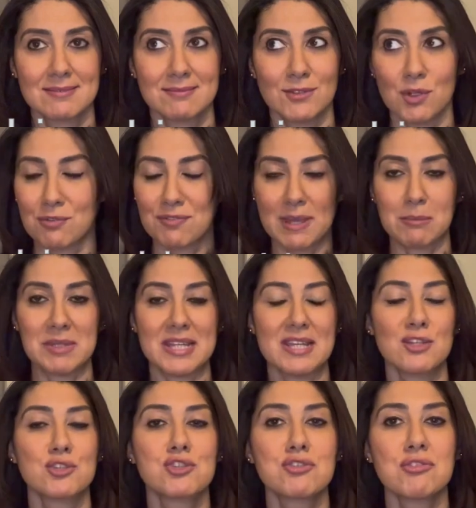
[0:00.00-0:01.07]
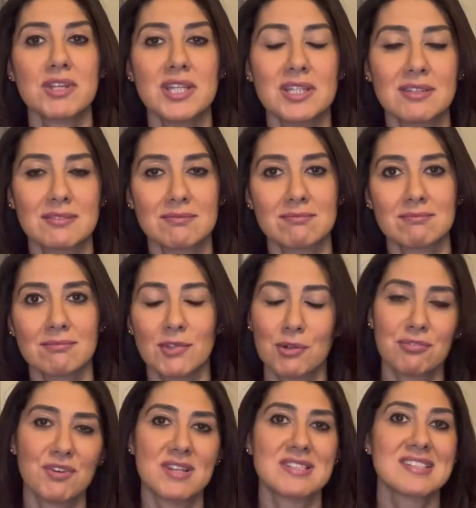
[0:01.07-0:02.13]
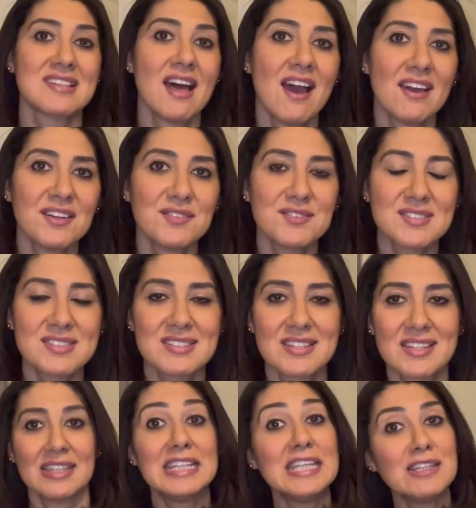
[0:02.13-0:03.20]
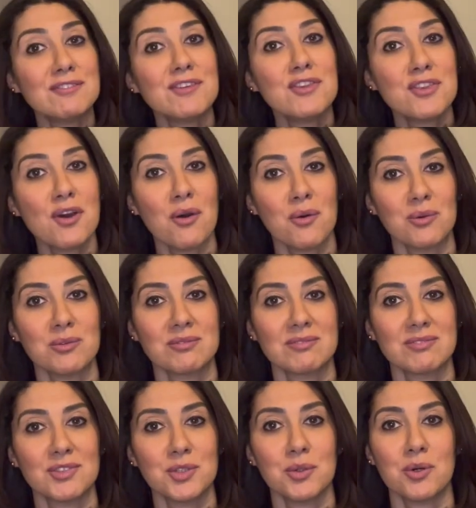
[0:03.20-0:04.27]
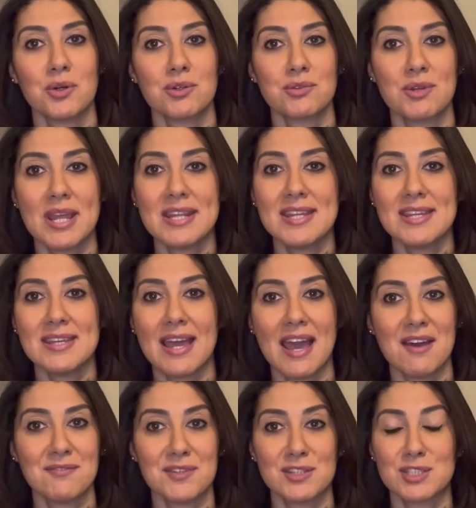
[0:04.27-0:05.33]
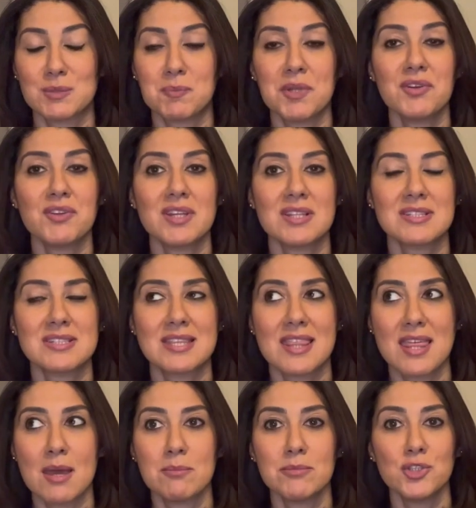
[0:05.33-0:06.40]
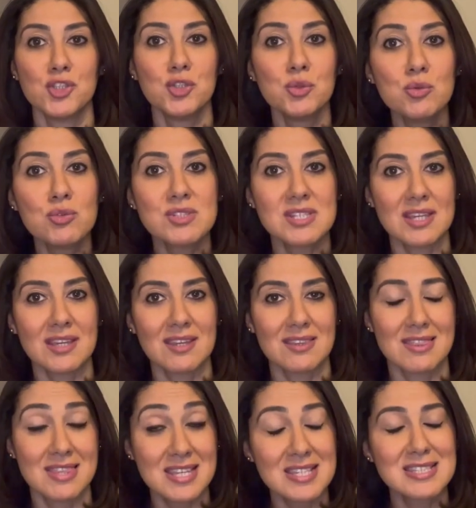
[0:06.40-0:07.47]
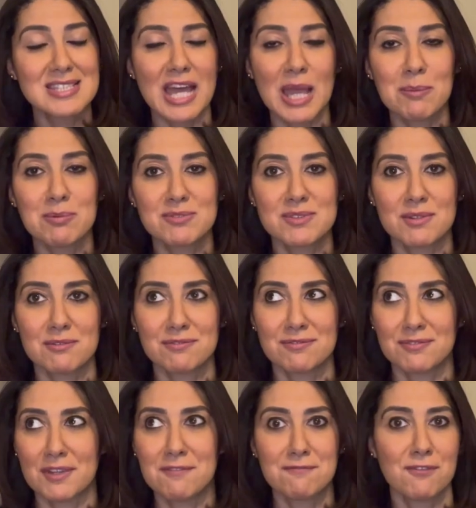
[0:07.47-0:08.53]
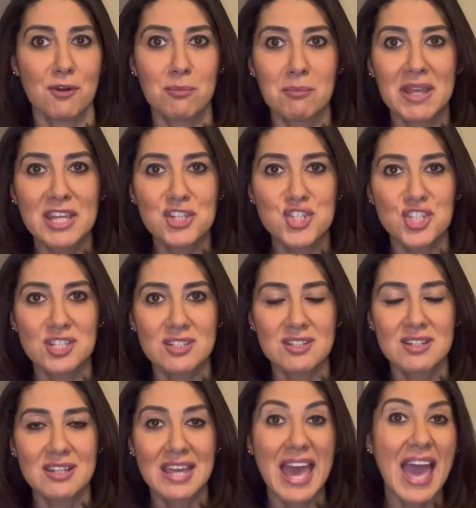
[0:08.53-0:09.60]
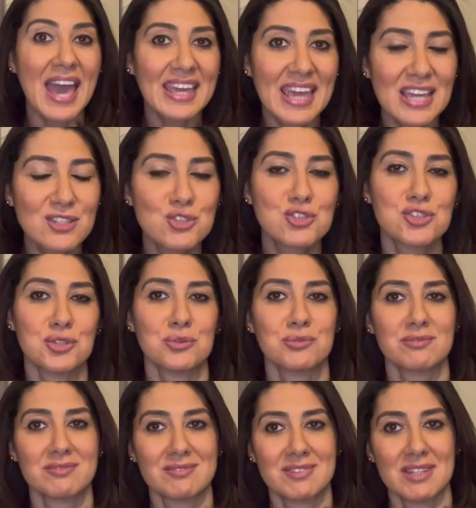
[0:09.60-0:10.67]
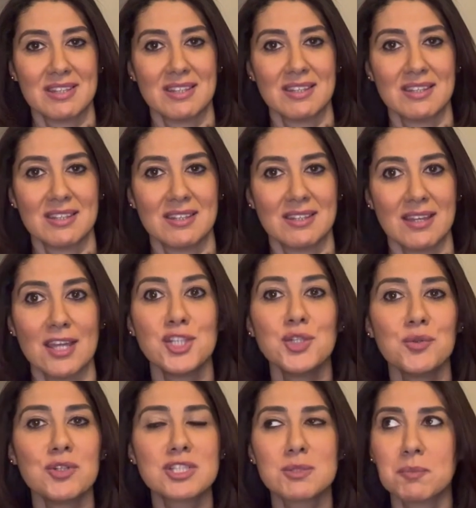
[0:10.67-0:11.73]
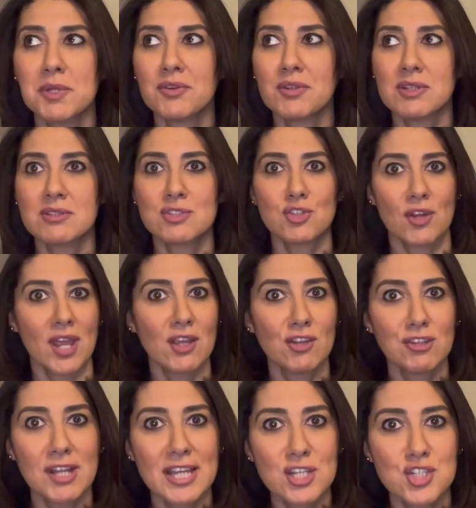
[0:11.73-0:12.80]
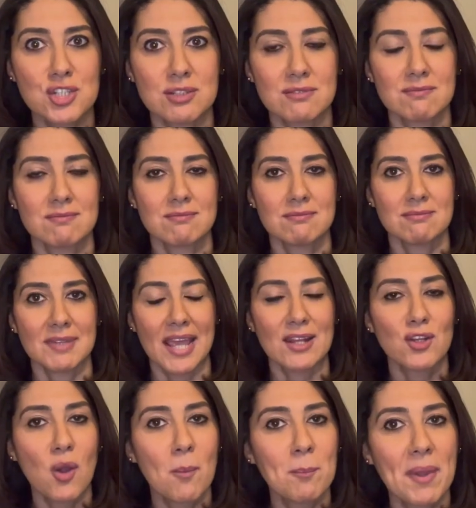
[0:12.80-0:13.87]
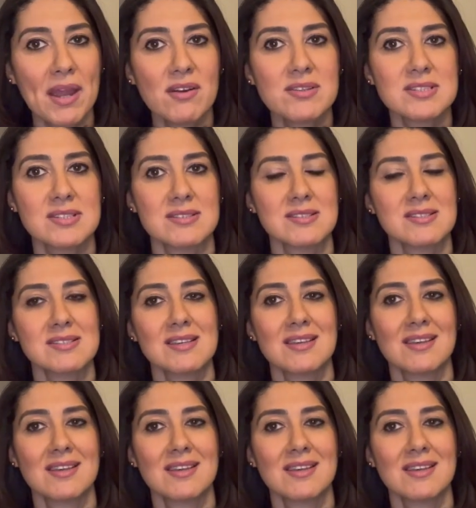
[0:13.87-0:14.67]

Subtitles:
your family history, your friends' lives, even though you already have experienced them using these types of information against you. And you experience triangulation and comparisons,